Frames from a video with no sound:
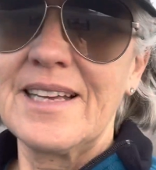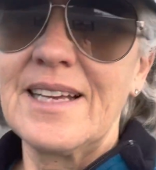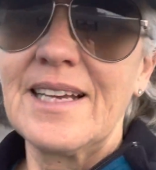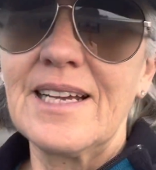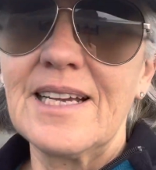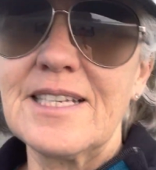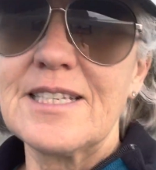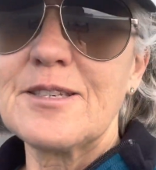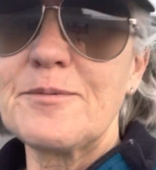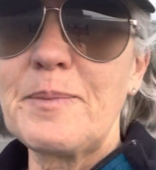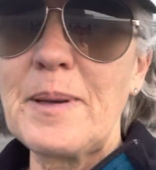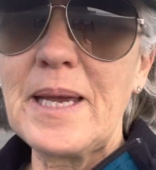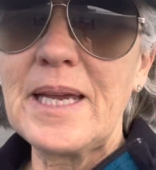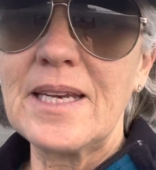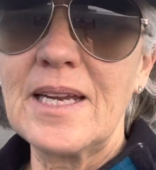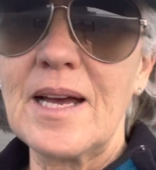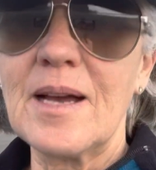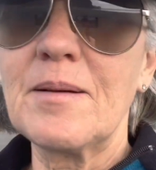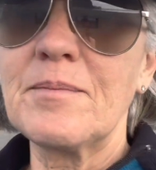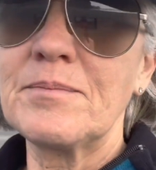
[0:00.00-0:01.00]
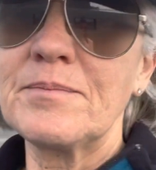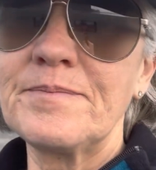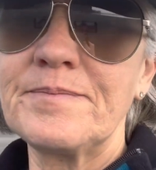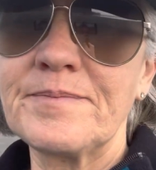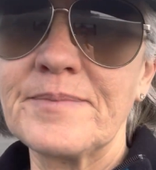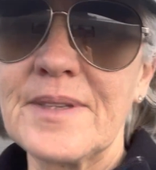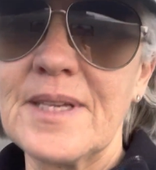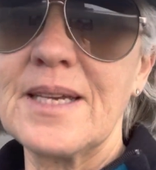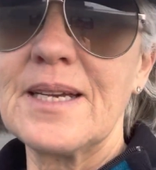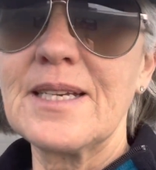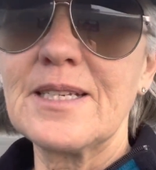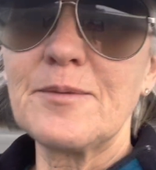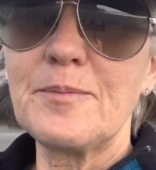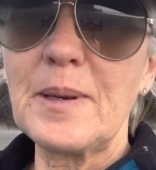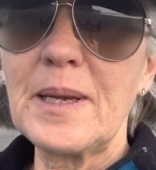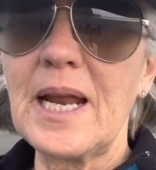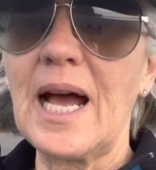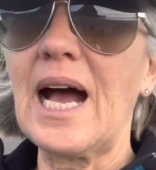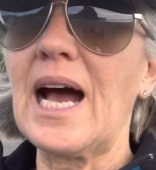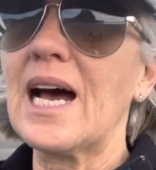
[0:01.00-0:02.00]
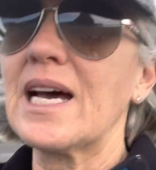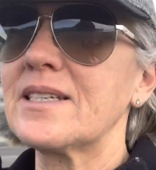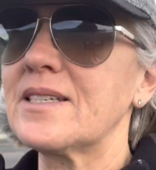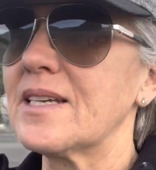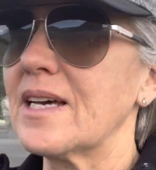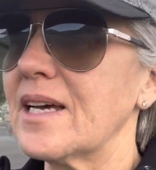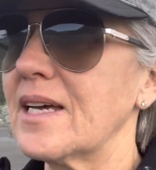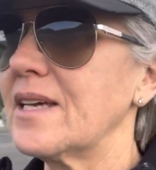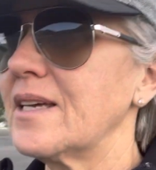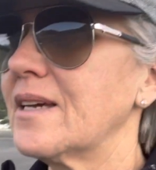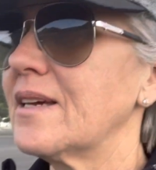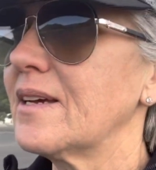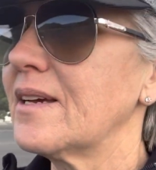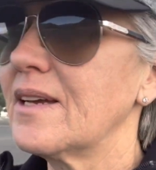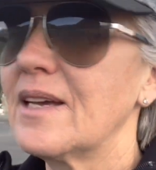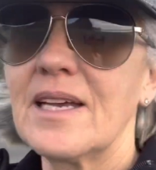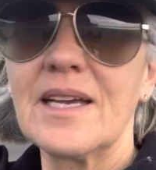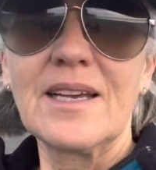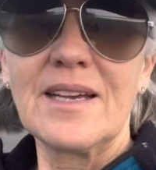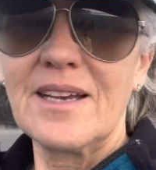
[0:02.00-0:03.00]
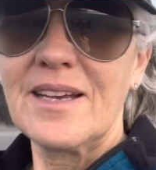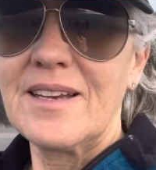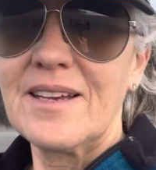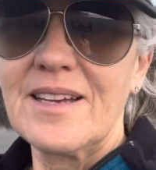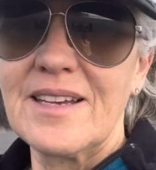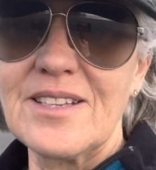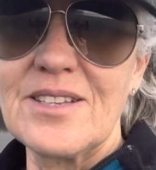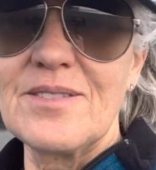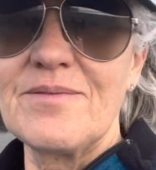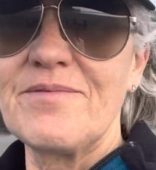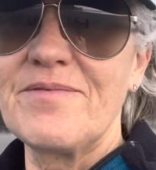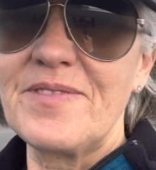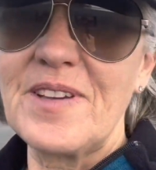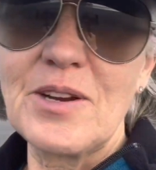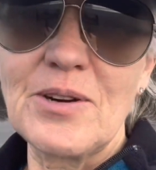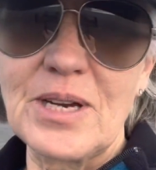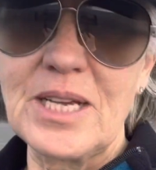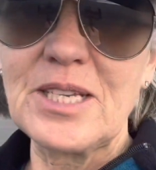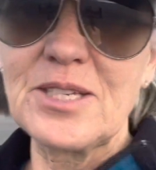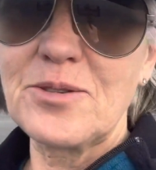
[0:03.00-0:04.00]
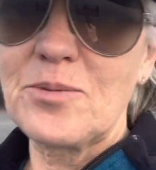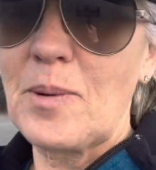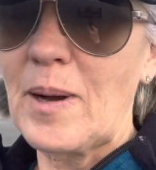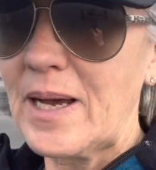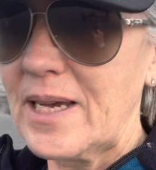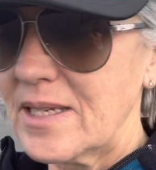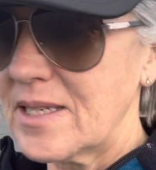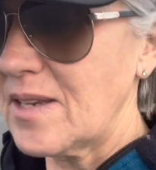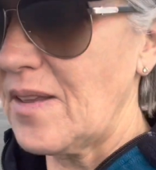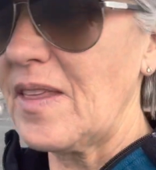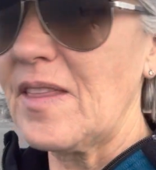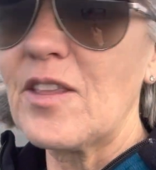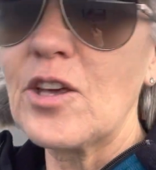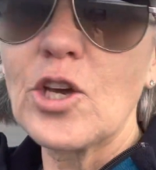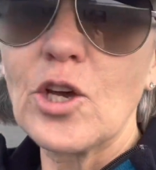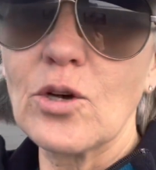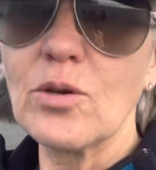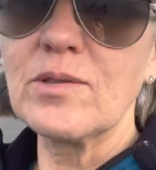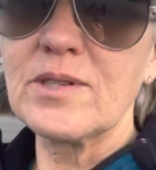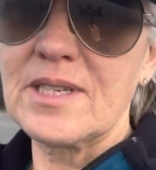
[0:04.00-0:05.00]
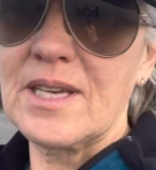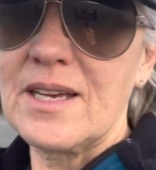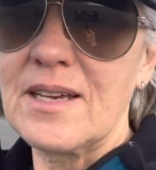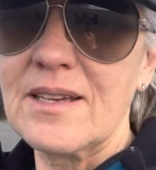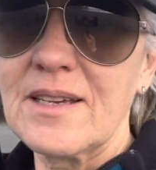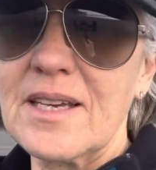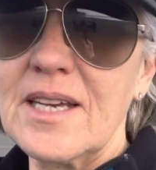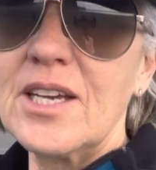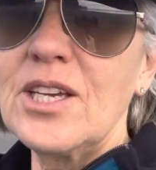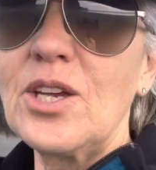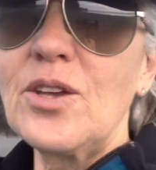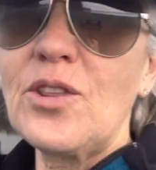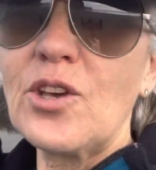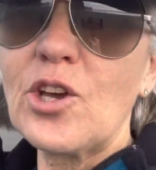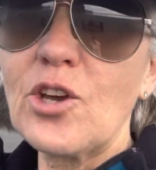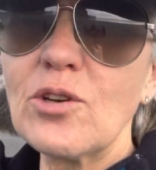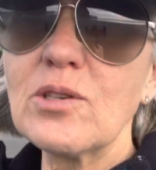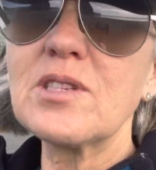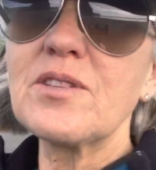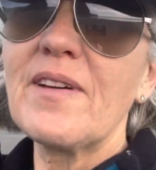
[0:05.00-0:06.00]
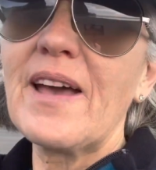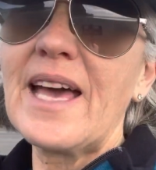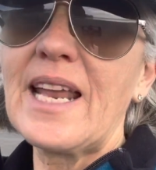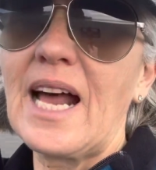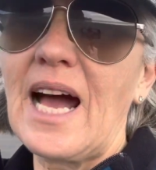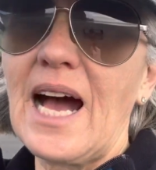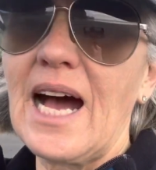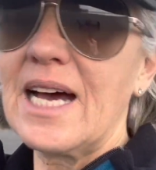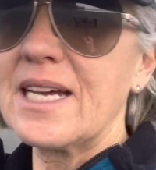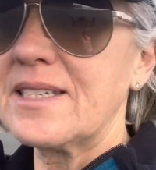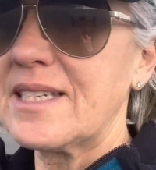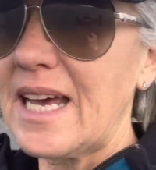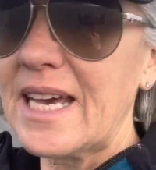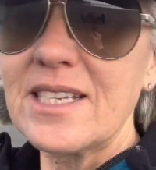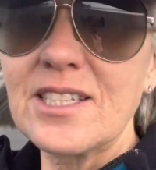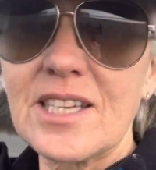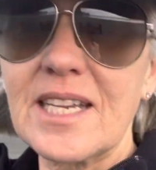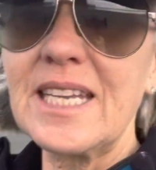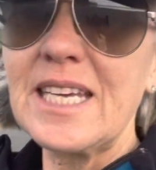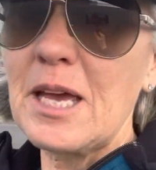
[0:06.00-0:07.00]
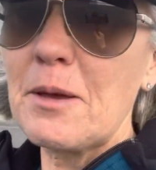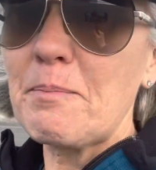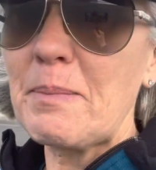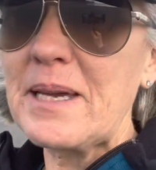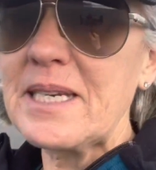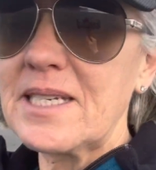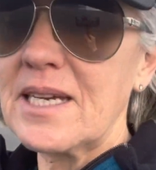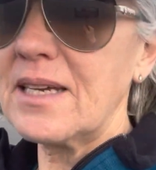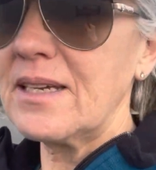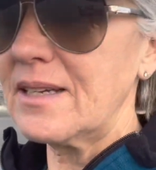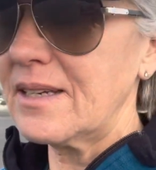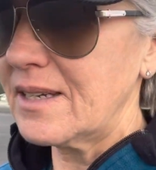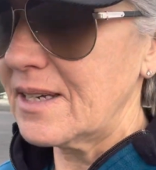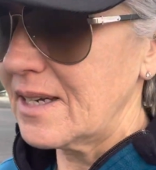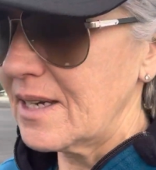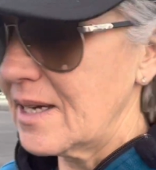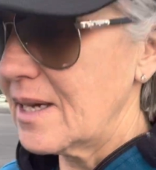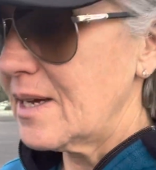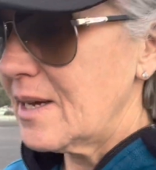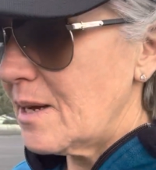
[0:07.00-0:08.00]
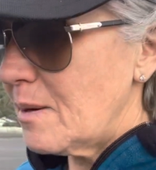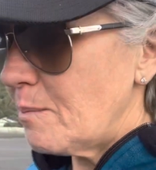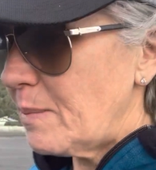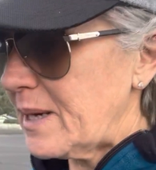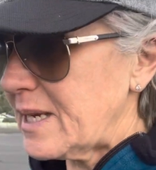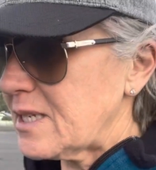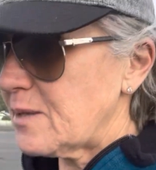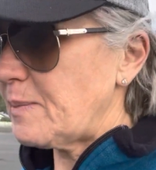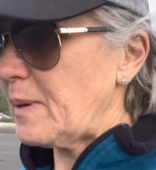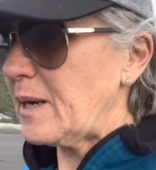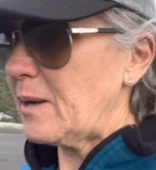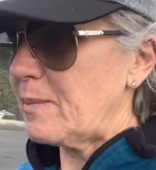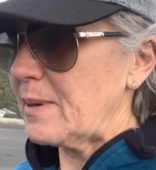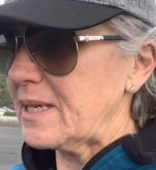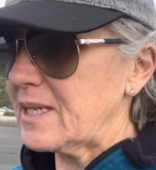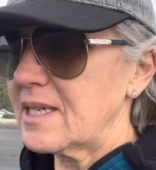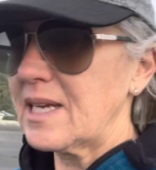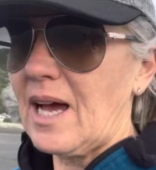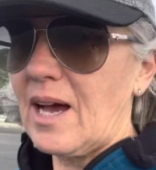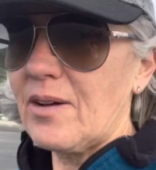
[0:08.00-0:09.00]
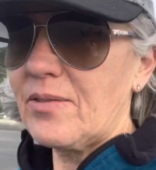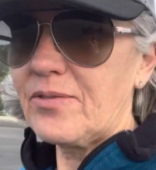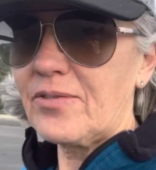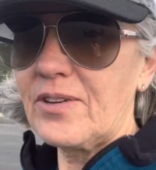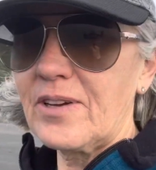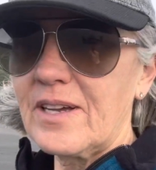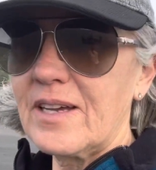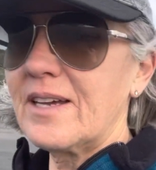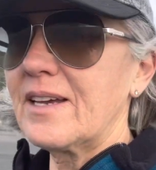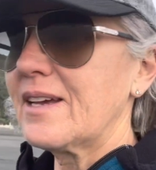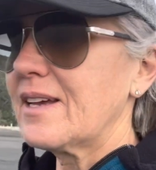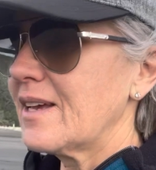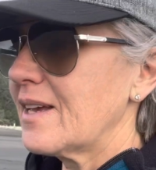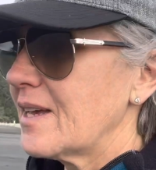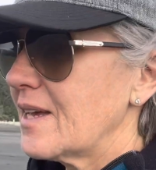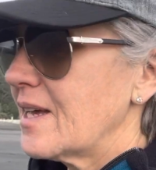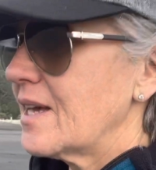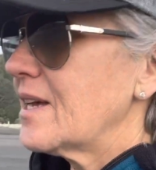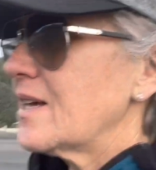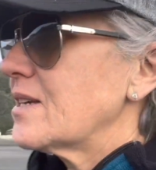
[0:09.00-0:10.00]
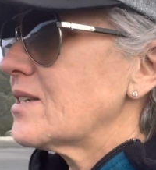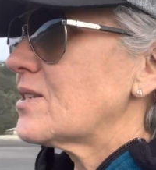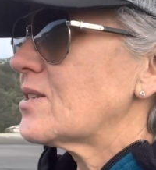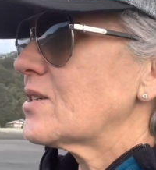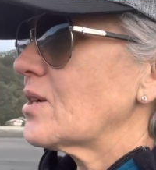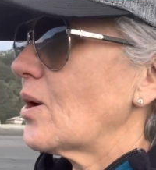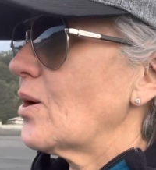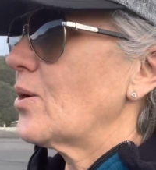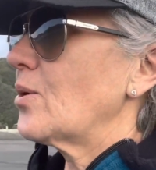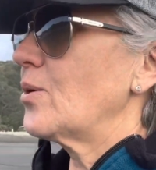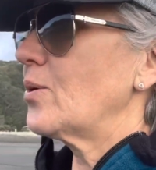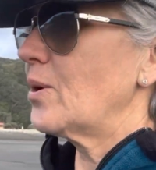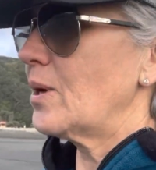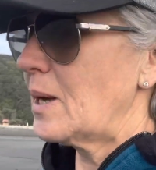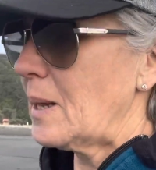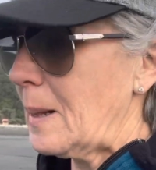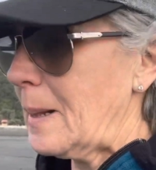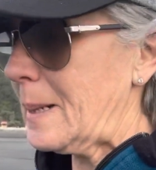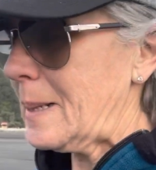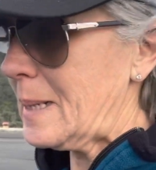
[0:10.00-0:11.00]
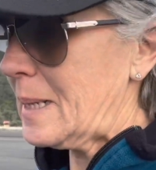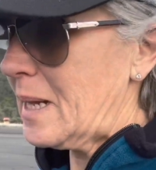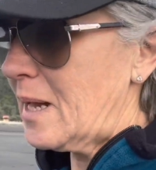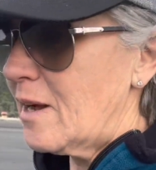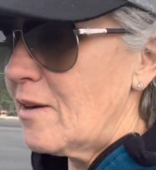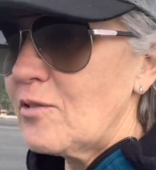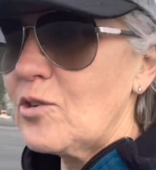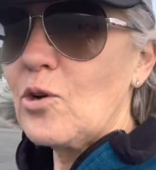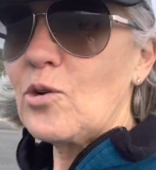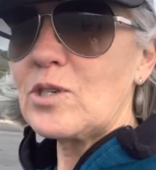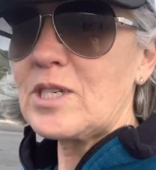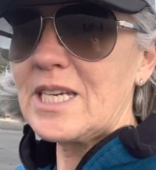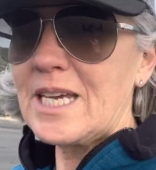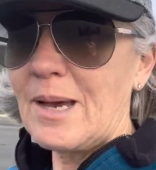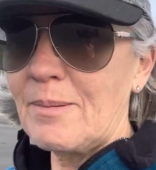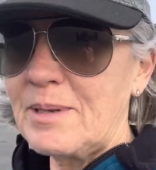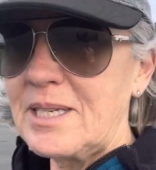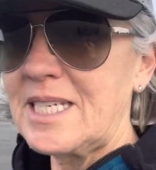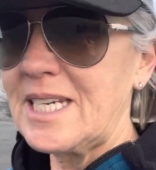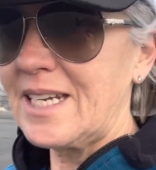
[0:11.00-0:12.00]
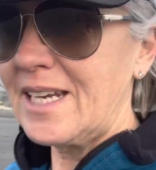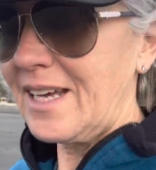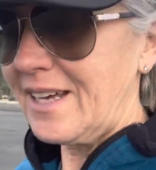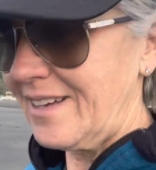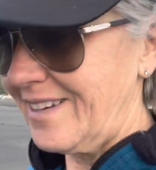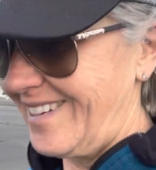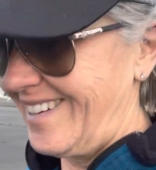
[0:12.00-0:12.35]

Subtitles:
It's been a hard day in various ways. I think the girls have had a hard day. It's going to get better, but it's been a bit tough. So, cooked a yummy dinner.